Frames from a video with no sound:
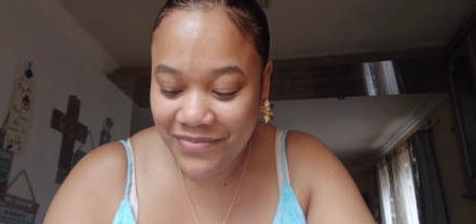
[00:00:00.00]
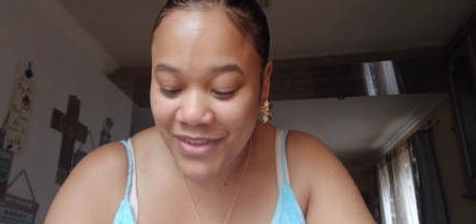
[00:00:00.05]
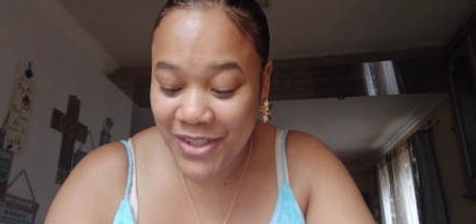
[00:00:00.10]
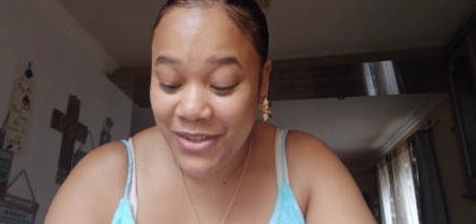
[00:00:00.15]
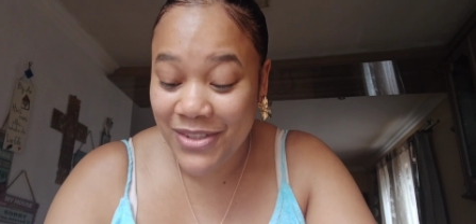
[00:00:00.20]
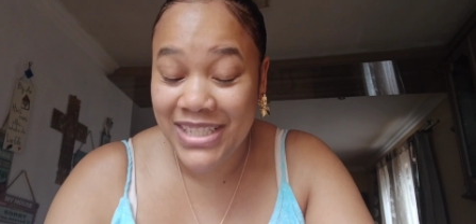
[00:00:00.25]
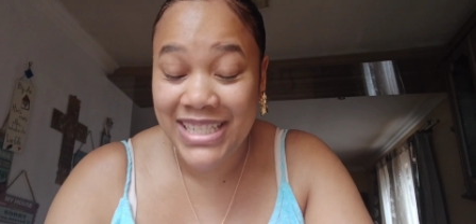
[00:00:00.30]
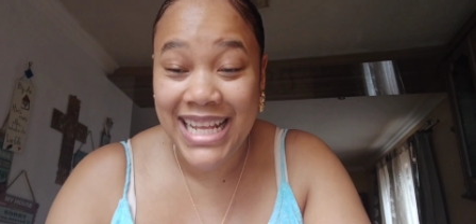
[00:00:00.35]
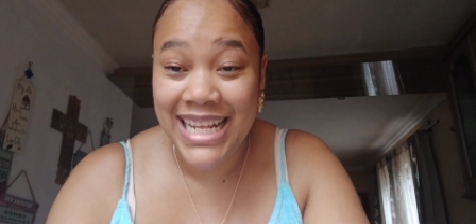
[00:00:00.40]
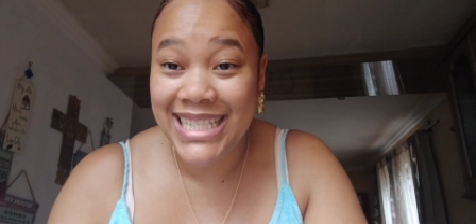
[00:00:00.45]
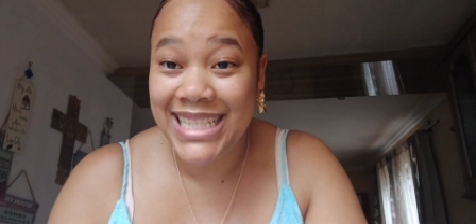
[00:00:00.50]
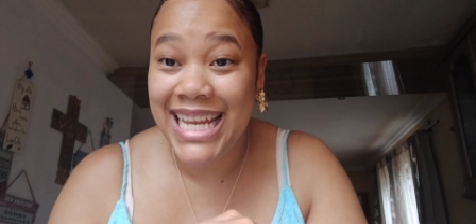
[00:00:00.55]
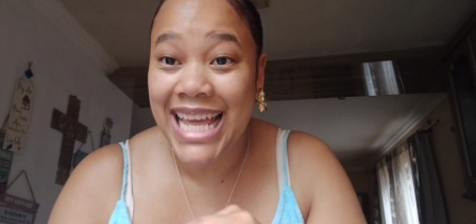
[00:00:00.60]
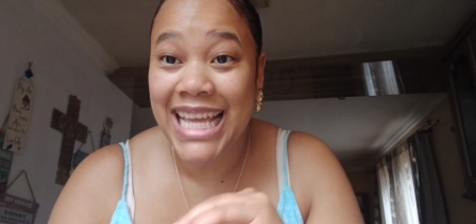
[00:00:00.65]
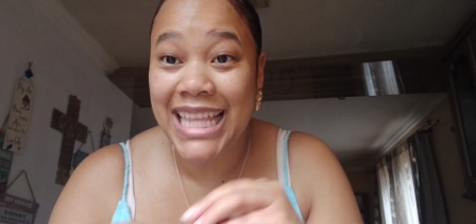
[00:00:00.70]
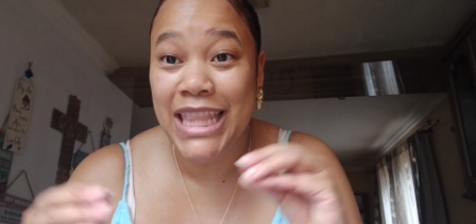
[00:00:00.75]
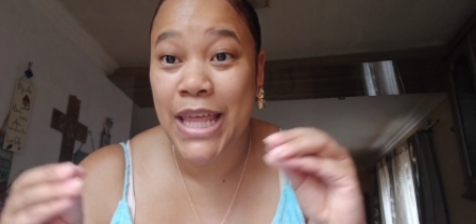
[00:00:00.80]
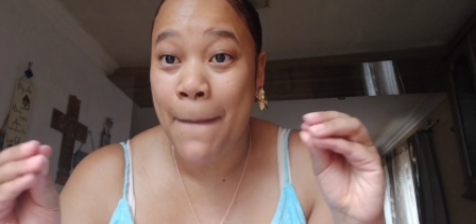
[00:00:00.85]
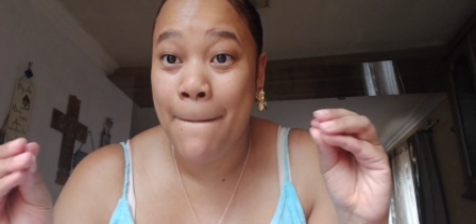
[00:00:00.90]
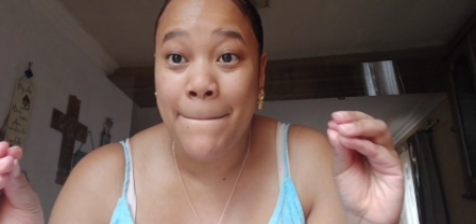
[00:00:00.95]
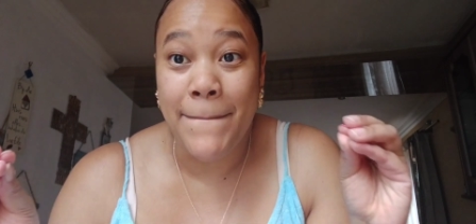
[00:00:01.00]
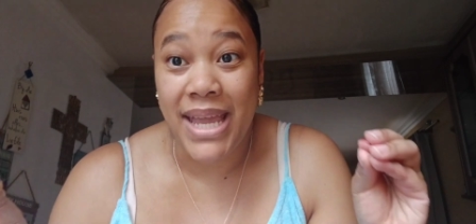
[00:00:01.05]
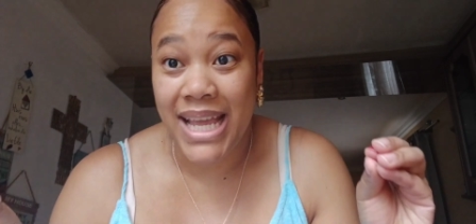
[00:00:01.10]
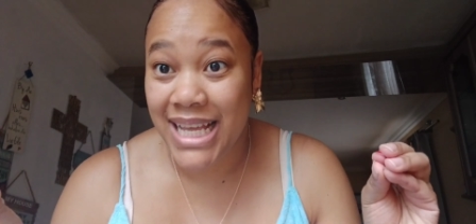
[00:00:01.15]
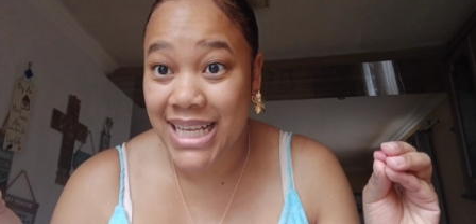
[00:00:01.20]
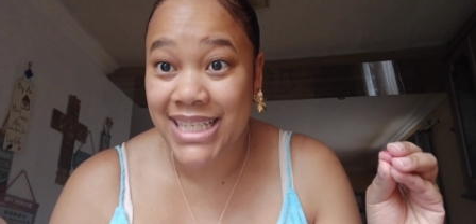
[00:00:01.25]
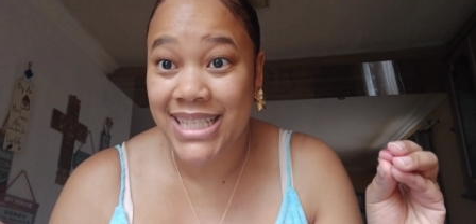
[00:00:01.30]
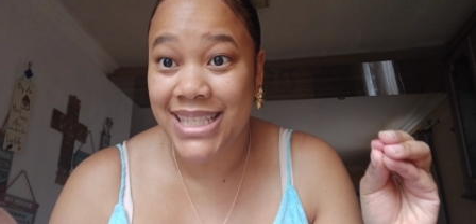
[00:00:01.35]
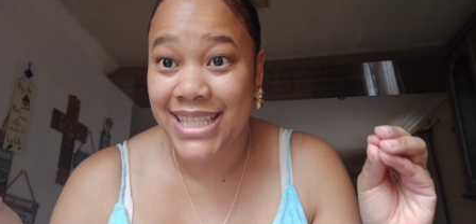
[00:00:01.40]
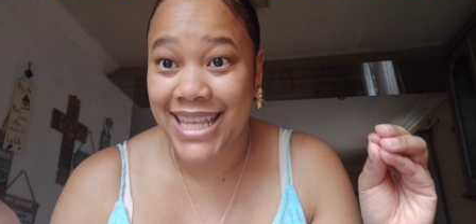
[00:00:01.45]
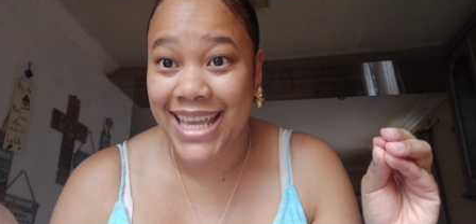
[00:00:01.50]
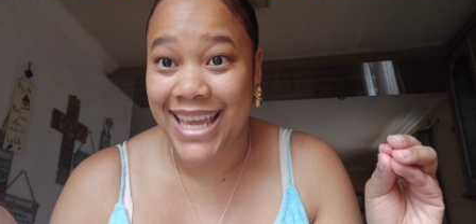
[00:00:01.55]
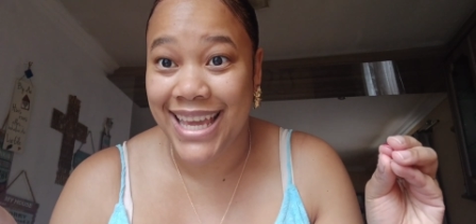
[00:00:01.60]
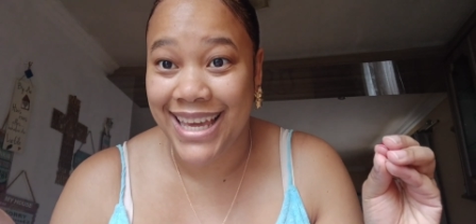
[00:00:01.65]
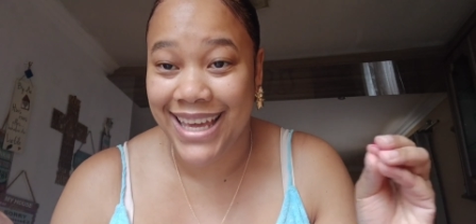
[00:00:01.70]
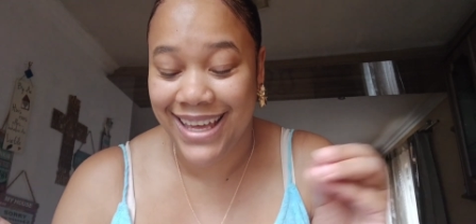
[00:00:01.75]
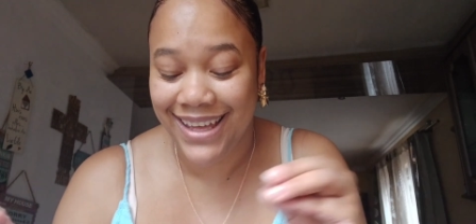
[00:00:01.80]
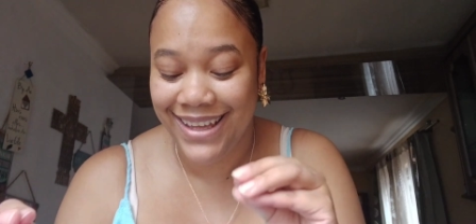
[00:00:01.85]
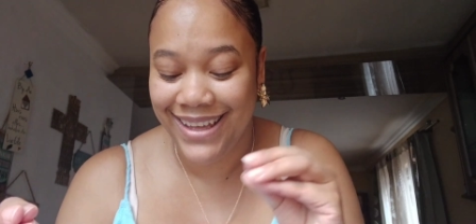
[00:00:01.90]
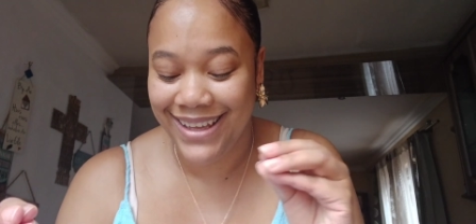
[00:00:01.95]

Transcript: because that's like the biggest thing.